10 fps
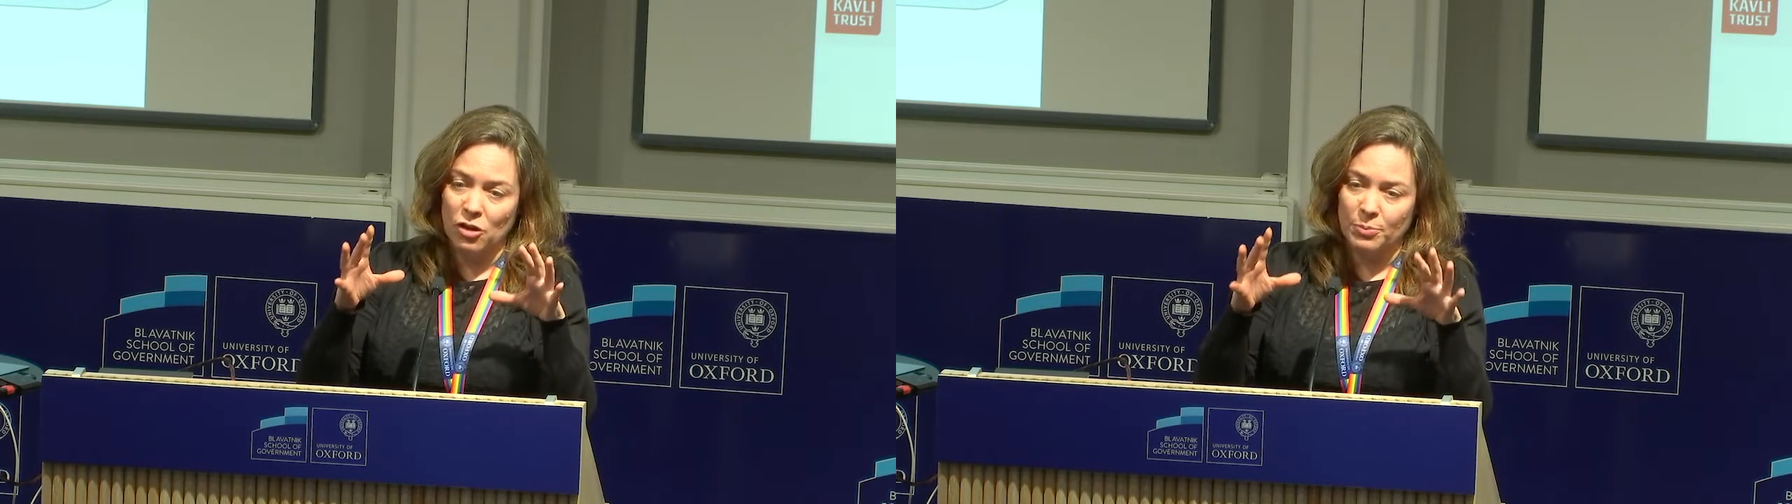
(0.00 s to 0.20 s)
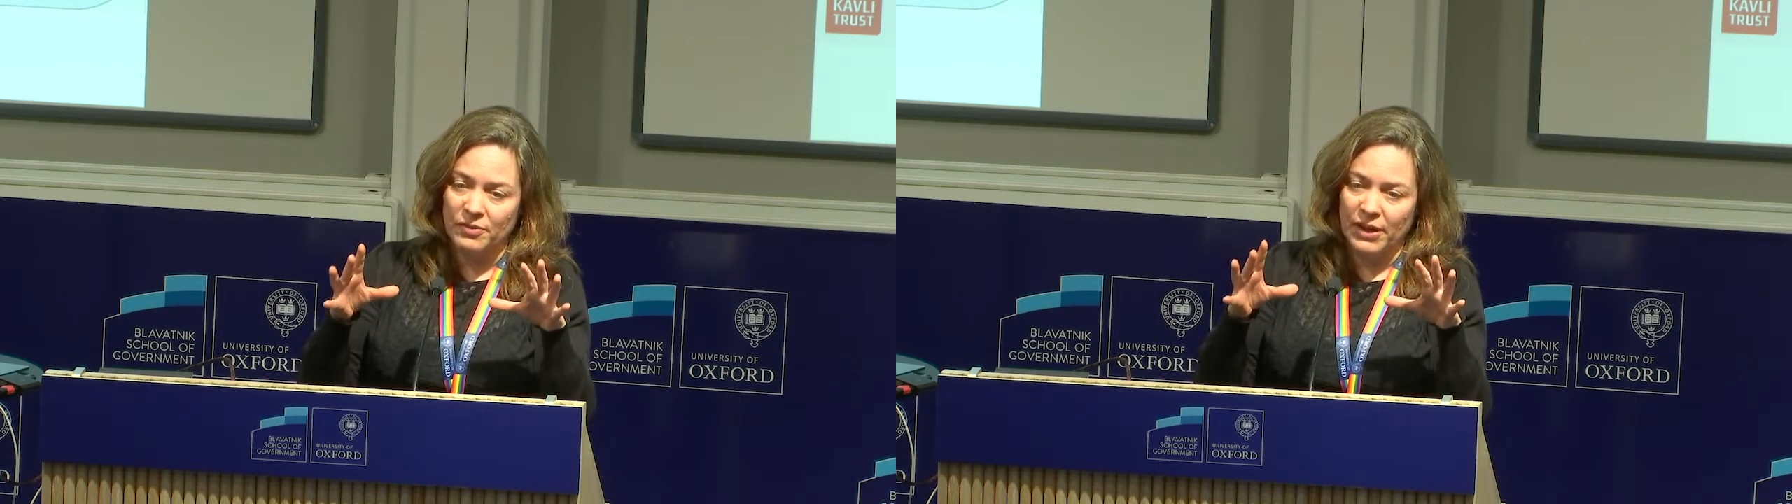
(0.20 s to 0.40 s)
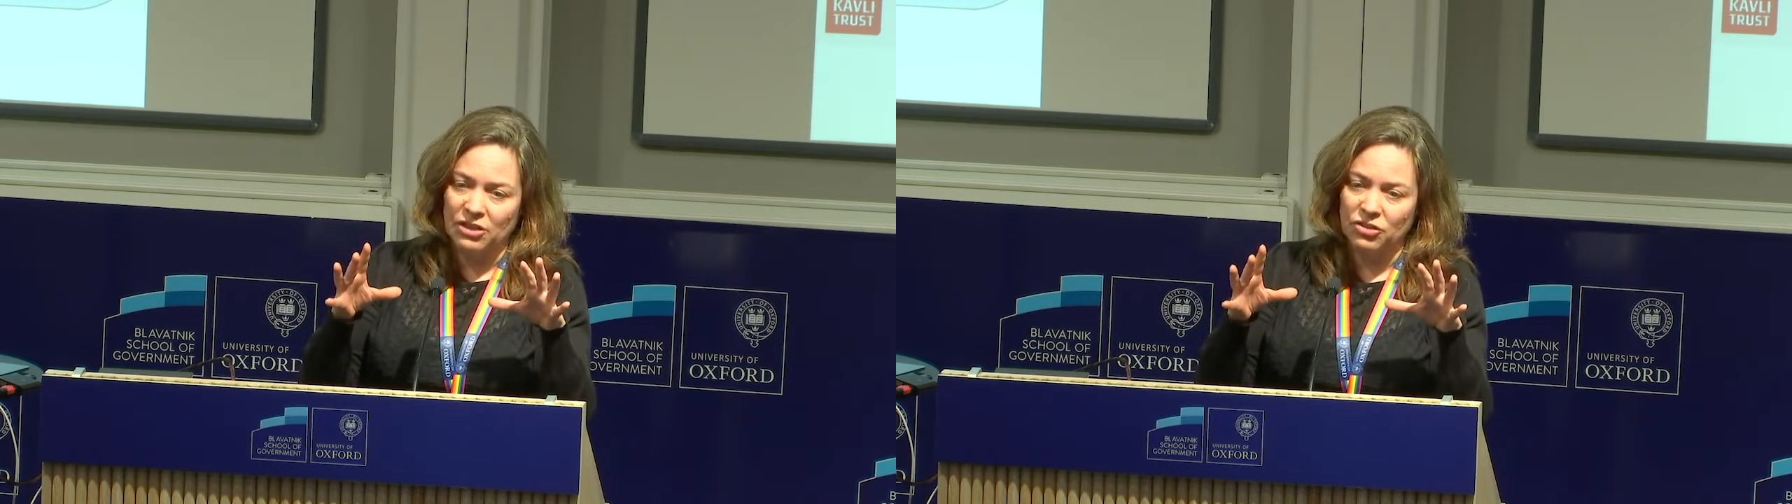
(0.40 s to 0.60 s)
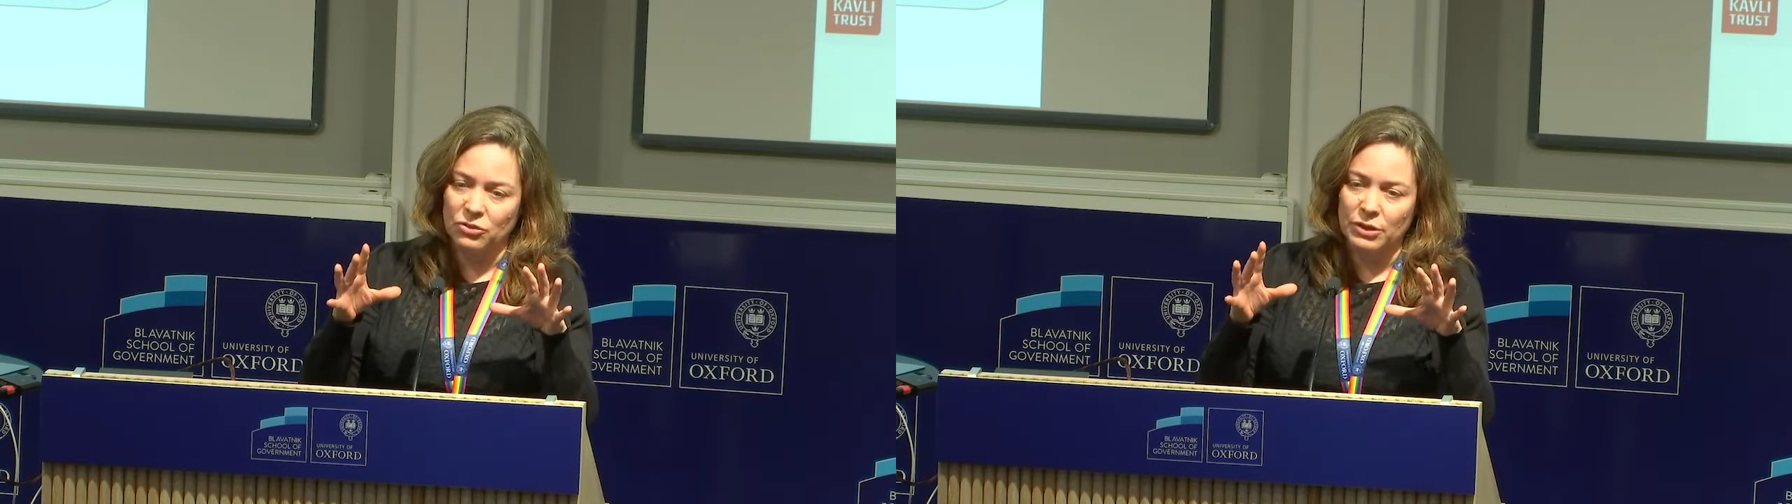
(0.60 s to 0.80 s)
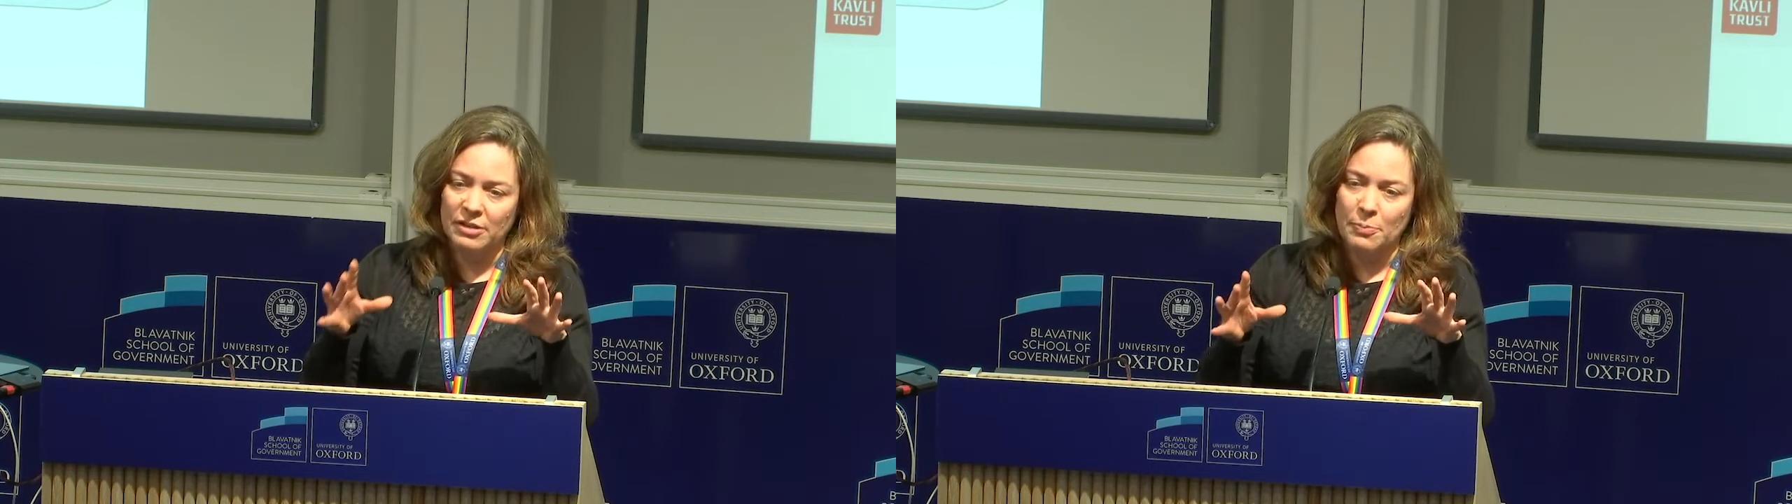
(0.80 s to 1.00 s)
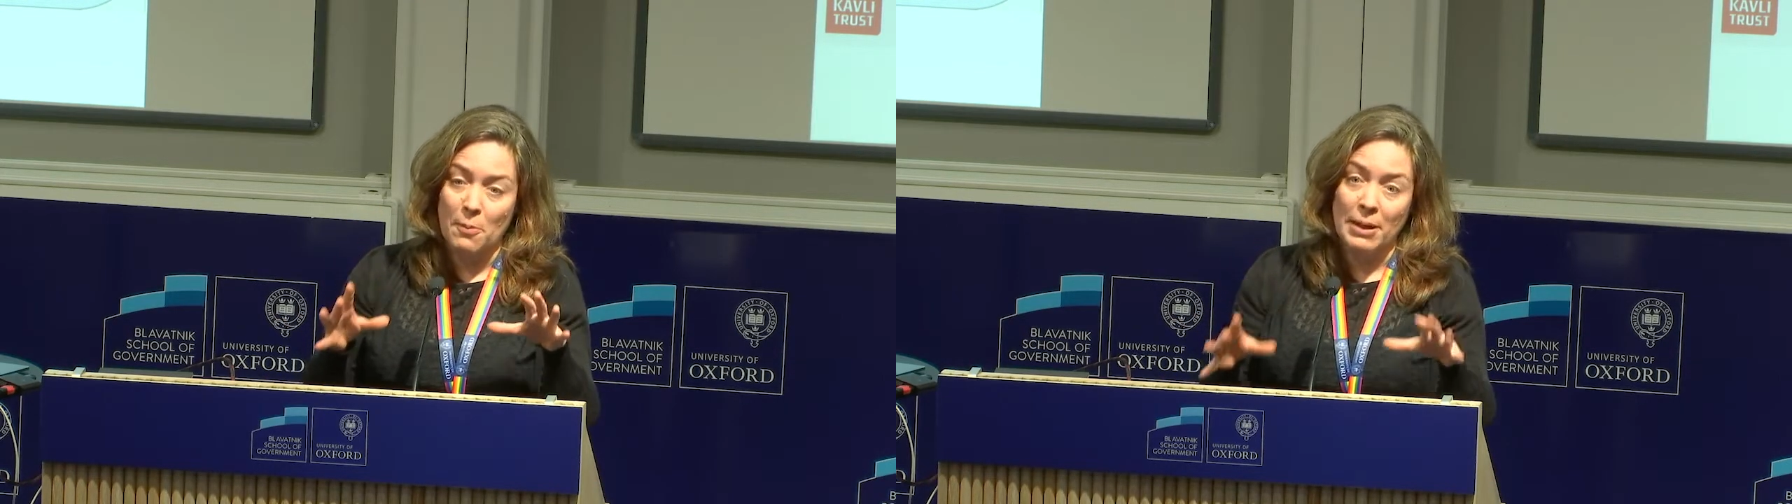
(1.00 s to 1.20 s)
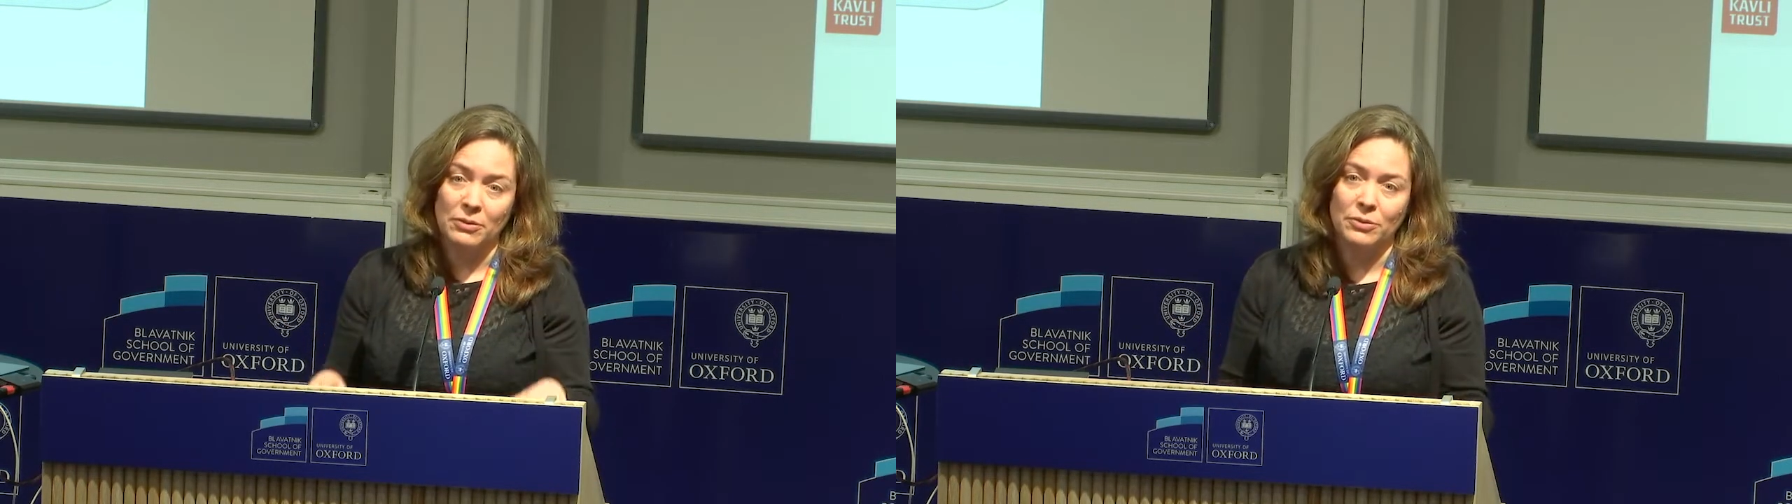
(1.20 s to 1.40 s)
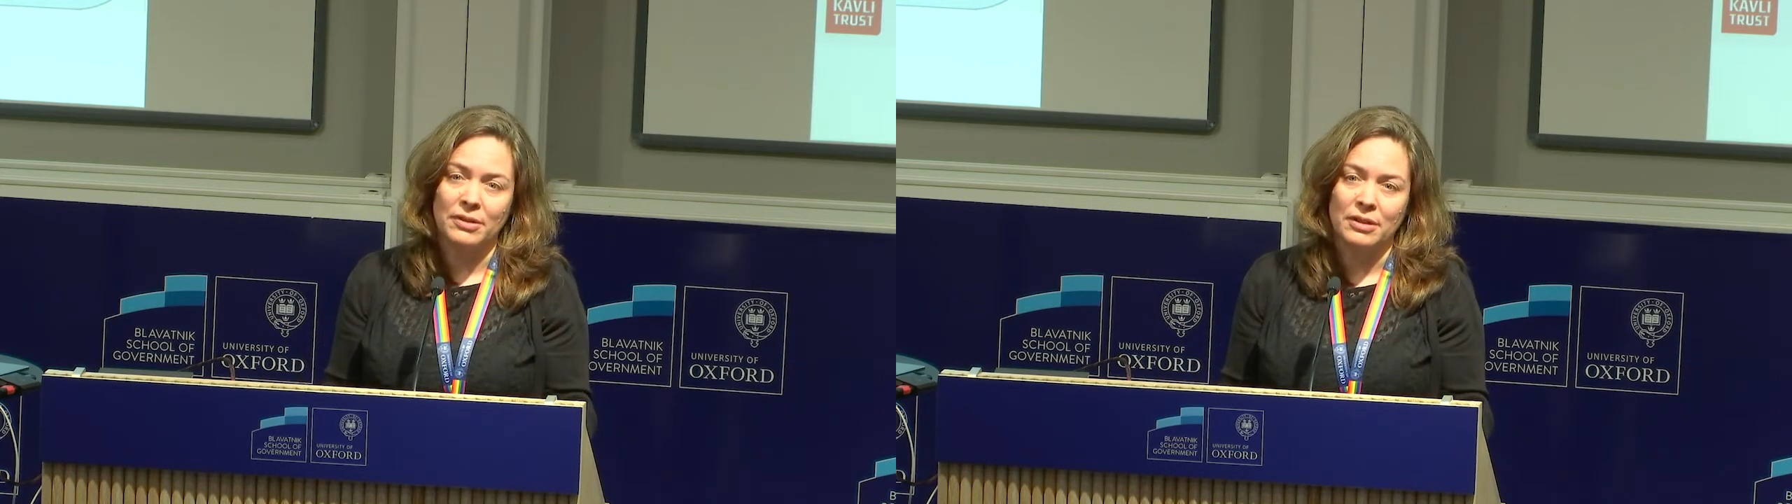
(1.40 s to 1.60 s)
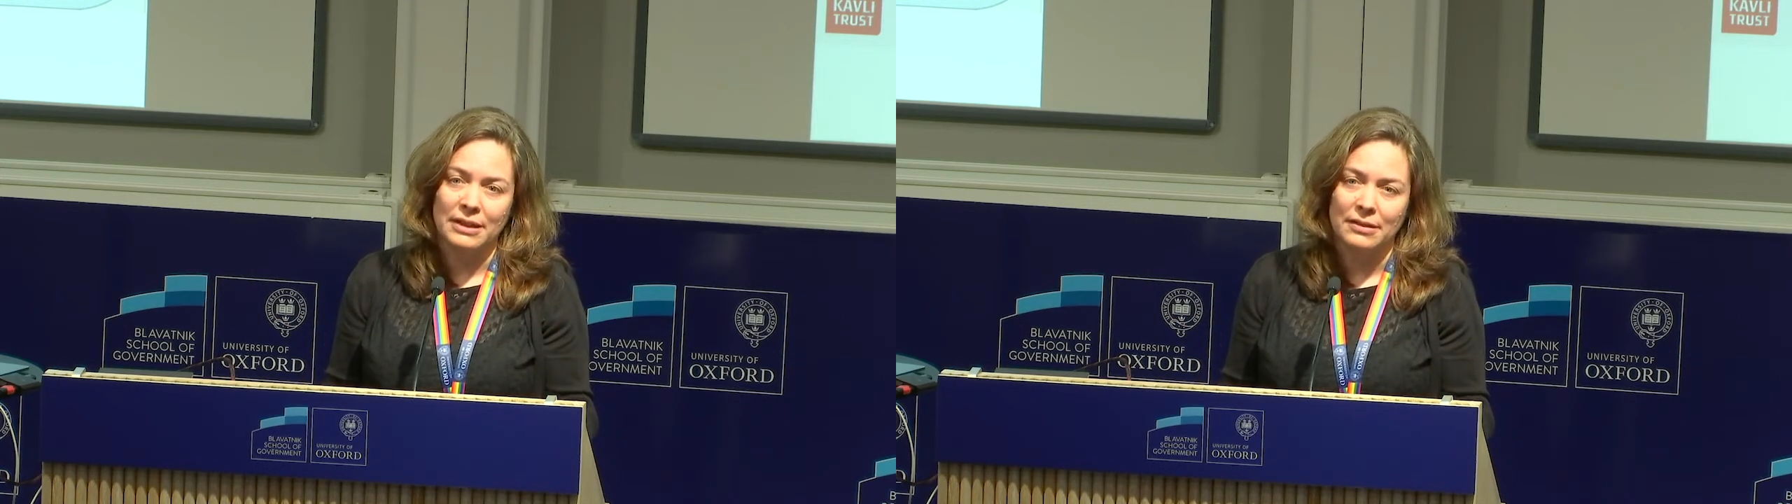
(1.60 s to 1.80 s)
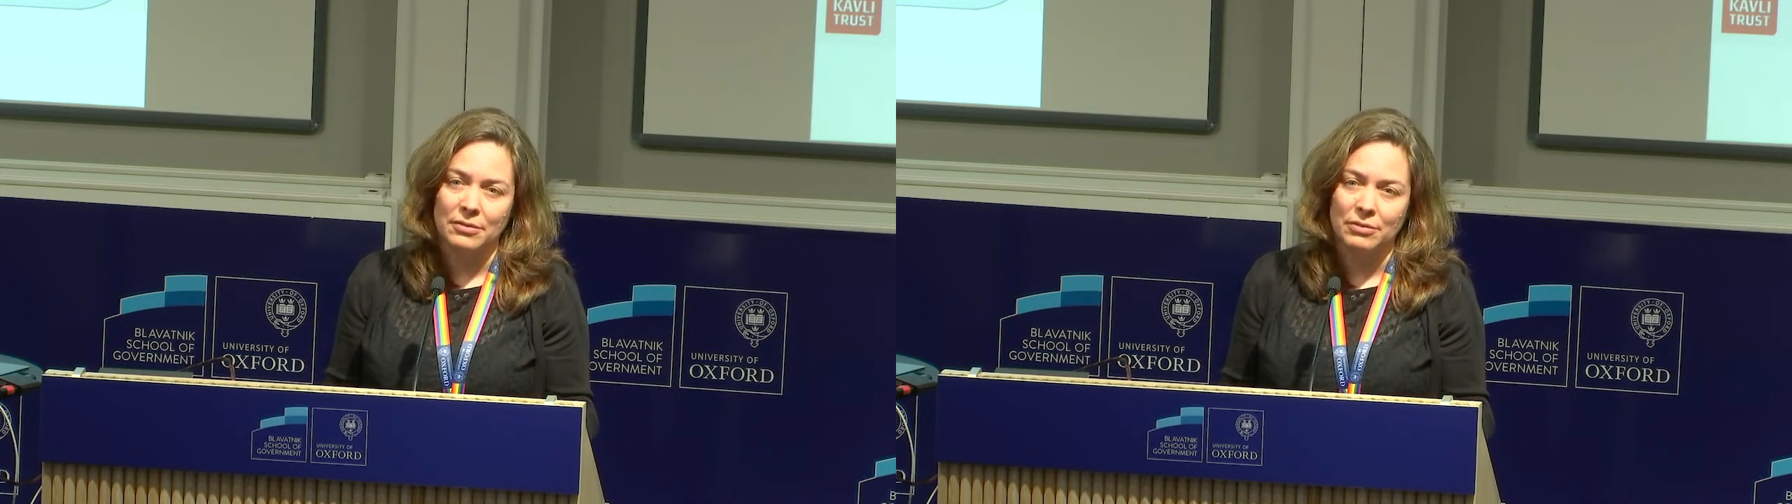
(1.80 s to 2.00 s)
observational and experimental
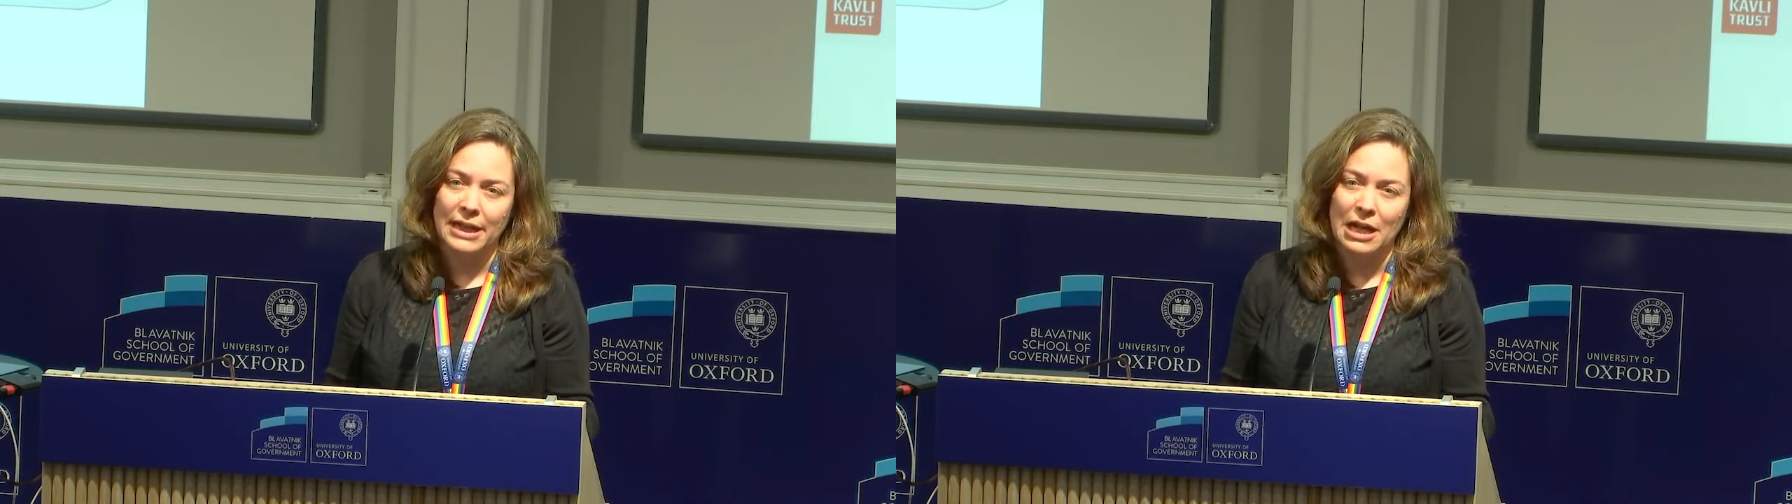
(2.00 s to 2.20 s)
studies to really